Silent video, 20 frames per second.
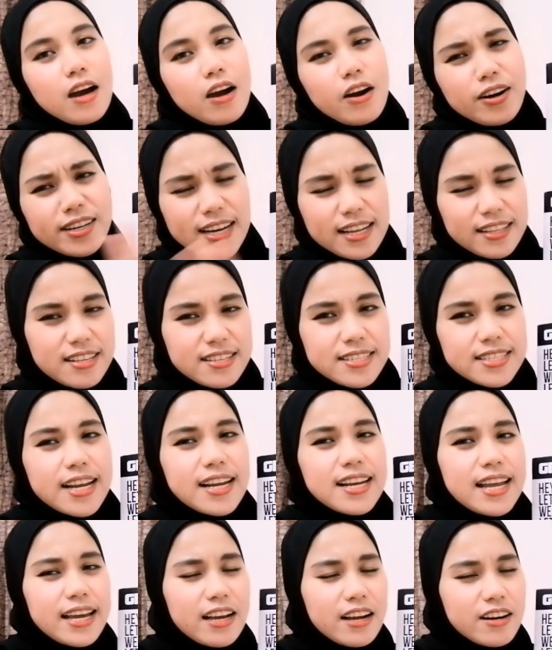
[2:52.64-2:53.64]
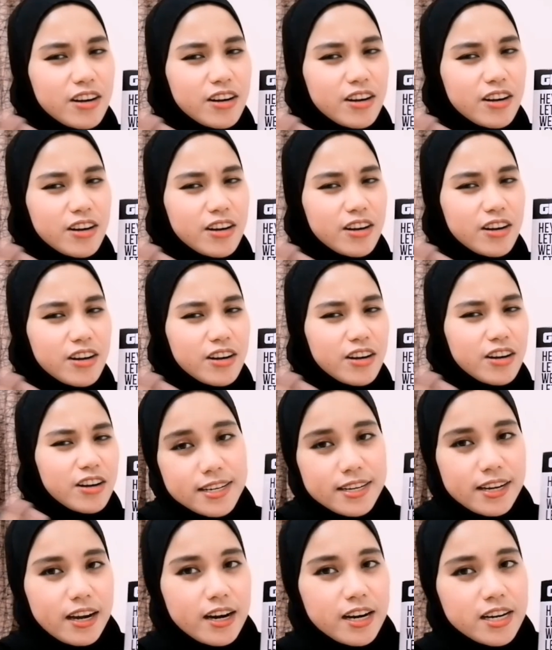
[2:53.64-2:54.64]
or let us say like around 4
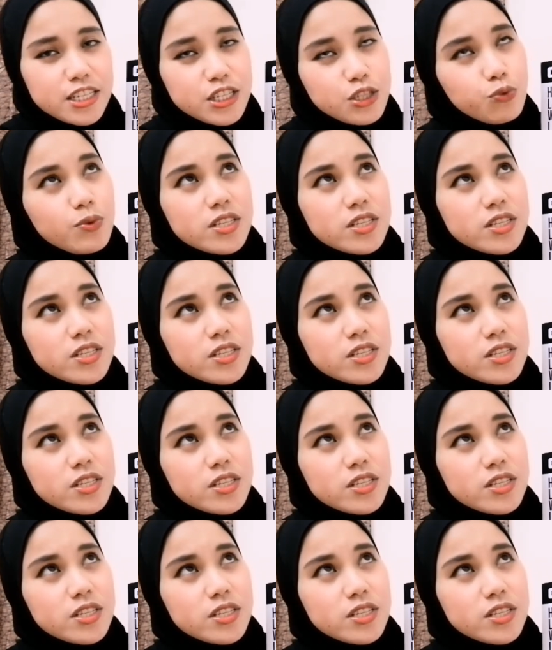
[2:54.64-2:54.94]
dinars,